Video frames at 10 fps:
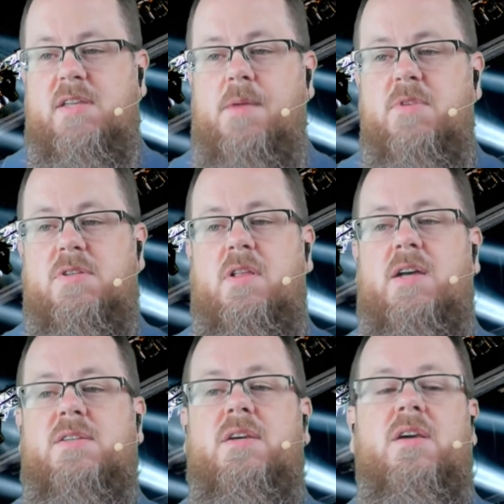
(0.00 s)
timeless
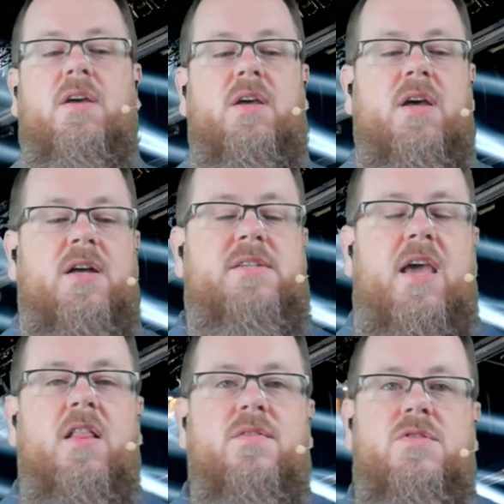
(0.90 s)
classic, A
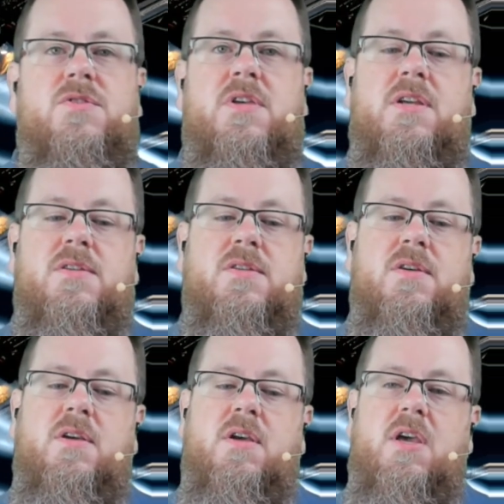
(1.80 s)
Tale of Two Cities.